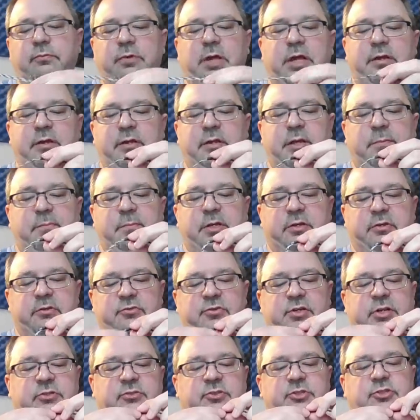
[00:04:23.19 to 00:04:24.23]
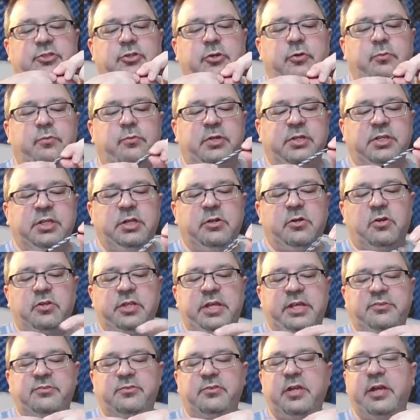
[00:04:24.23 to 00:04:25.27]
I'm not exactly sure what they call
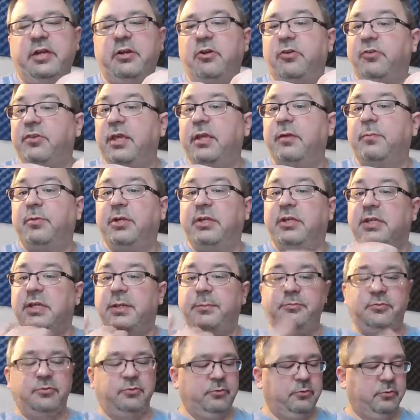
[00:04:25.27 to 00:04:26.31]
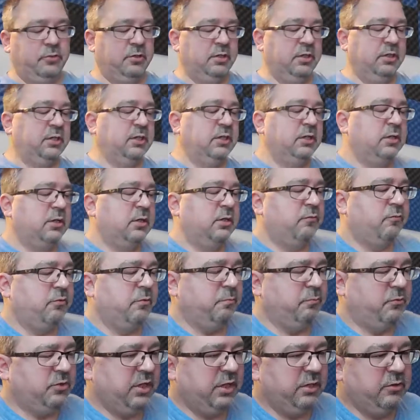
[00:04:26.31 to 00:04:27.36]
that slider thing, but it keeps from
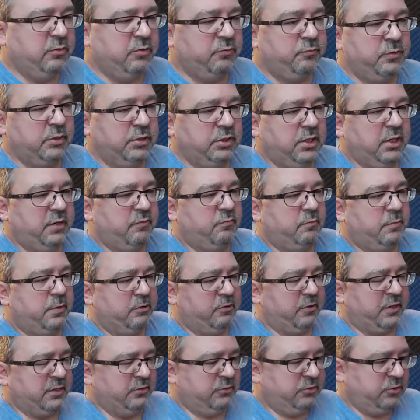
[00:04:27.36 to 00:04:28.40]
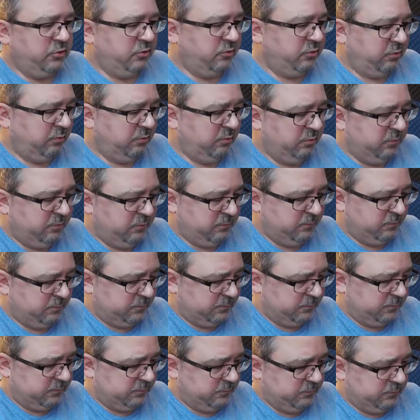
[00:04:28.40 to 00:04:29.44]
tingling when you have them around
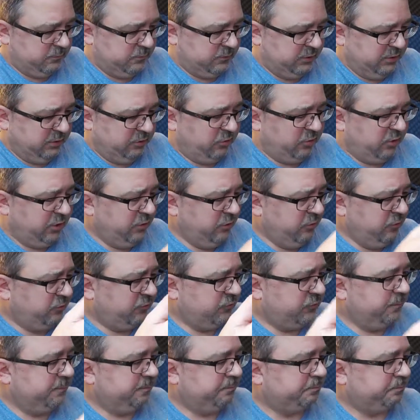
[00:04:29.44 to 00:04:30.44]
in your ears.